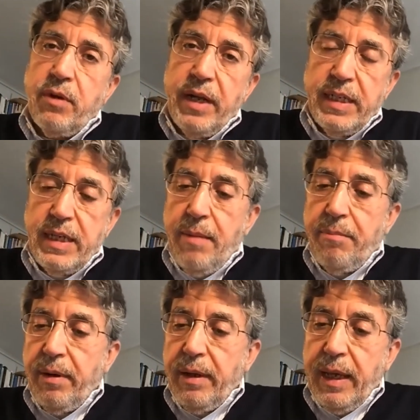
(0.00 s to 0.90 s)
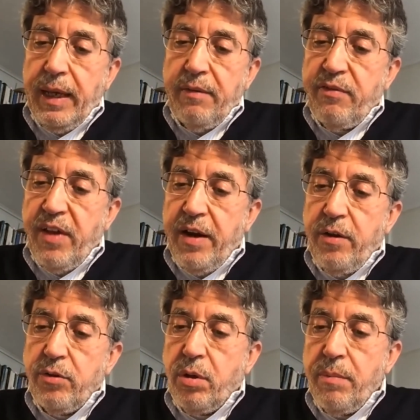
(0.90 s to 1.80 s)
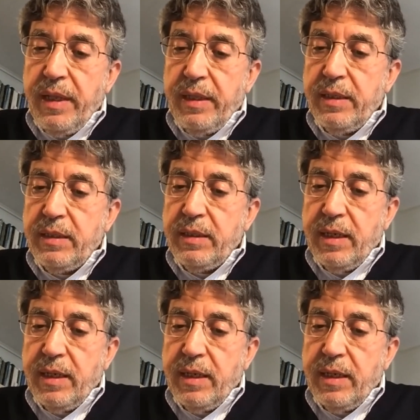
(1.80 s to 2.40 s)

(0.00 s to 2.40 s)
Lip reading: for example, in various committees